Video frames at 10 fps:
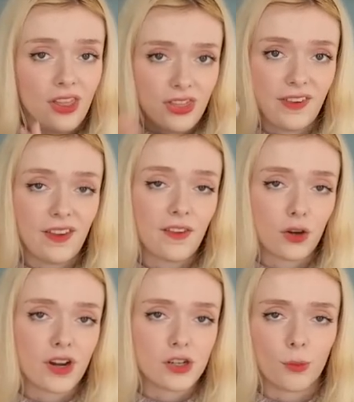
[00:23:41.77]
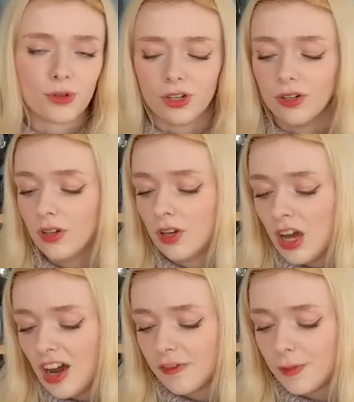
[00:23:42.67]
This is a great option.
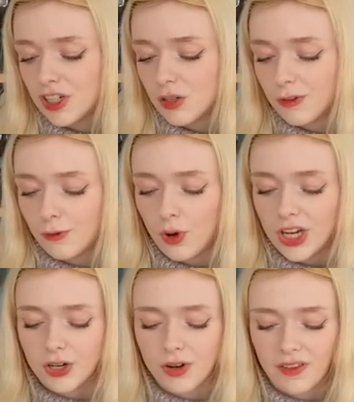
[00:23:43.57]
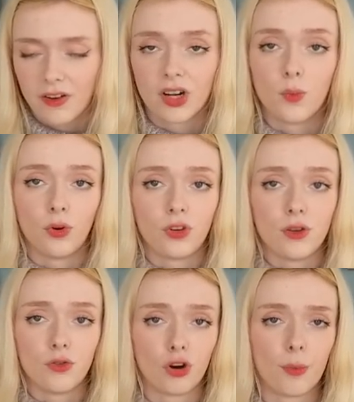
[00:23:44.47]
I've mentioned before I don't necessarily want to
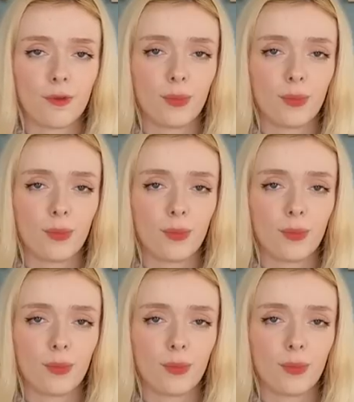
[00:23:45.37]
use Drops